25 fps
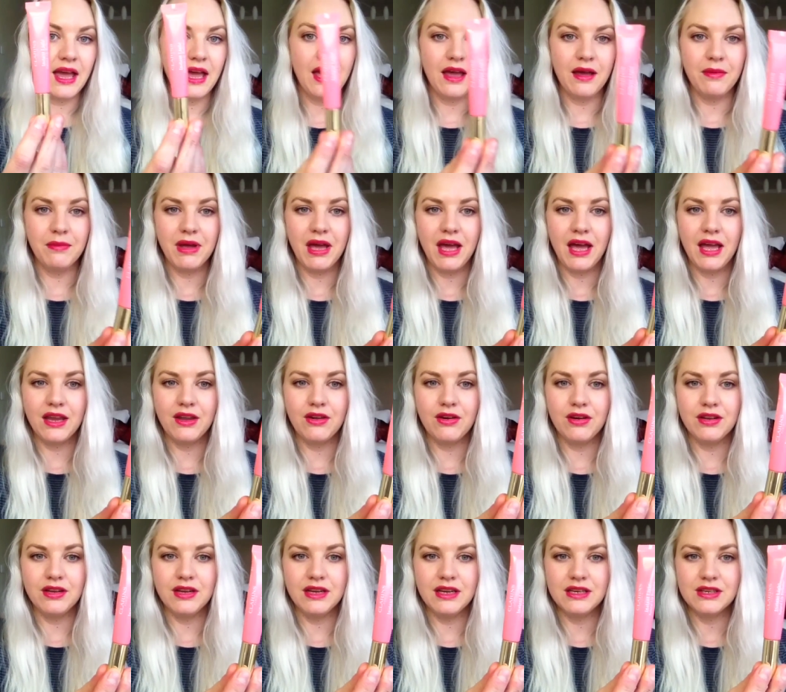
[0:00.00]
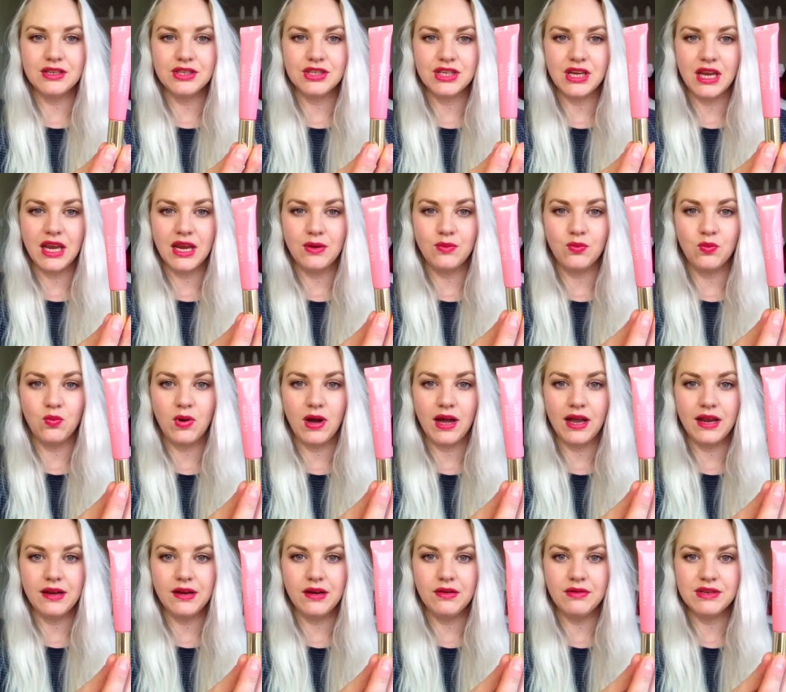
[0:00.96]
I got it in shade
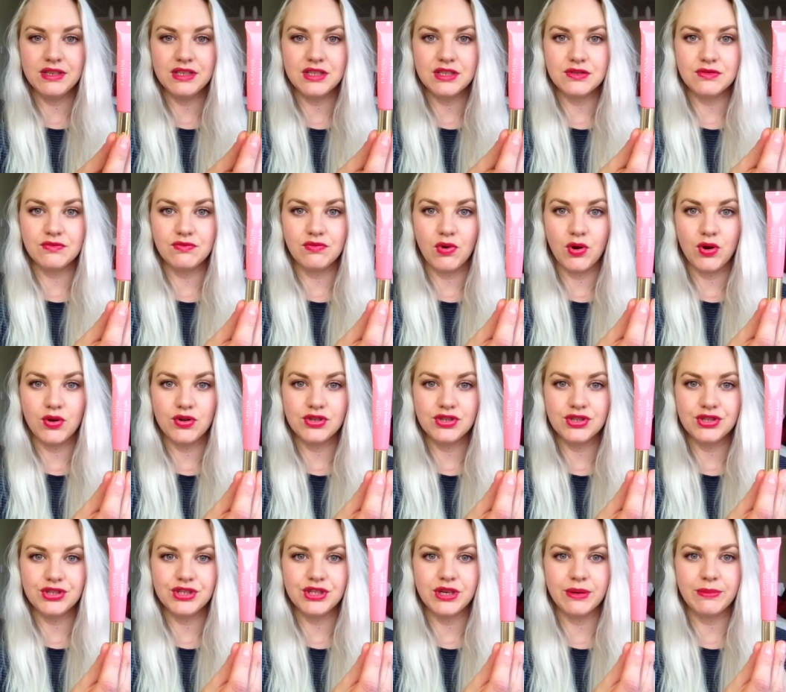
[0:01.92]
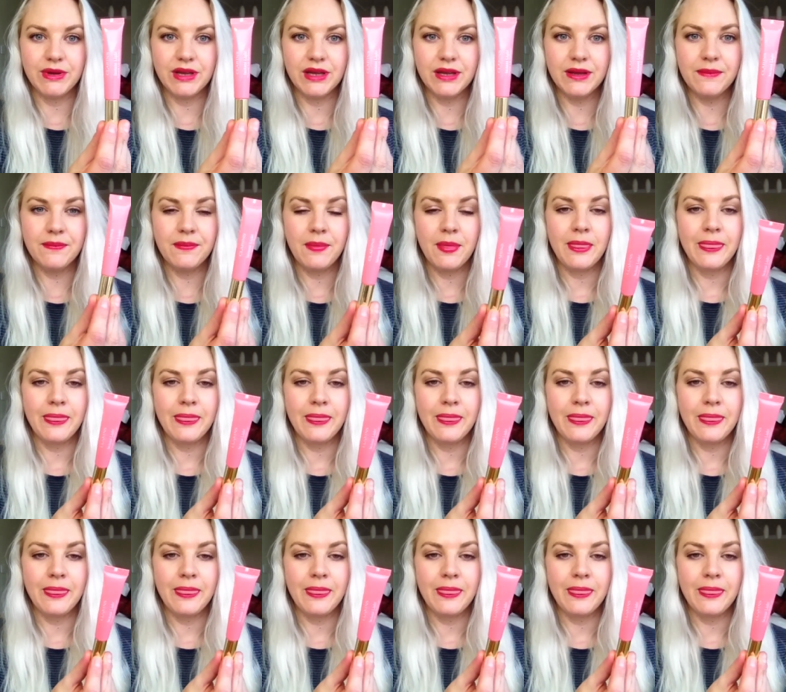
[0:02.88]
1, which is Rose Shimmer.